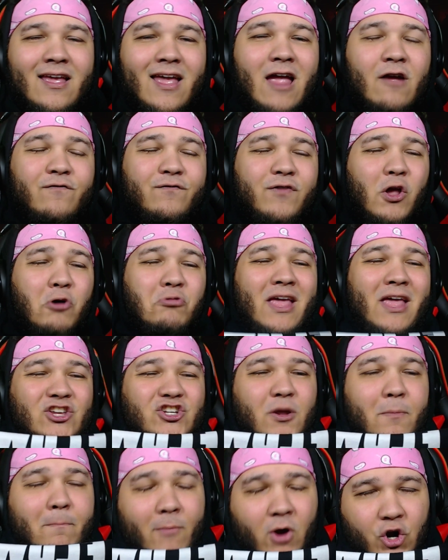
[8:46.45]
And Flow
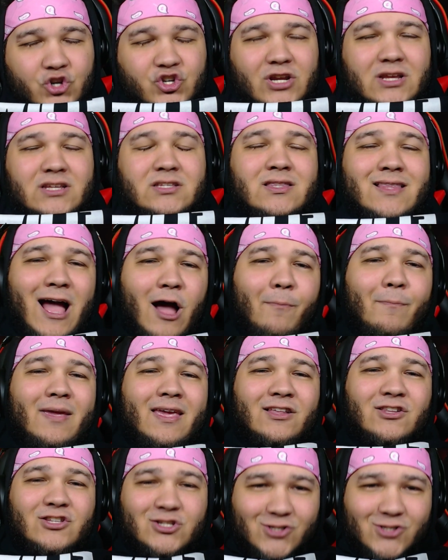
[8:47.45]
Nation merch is now being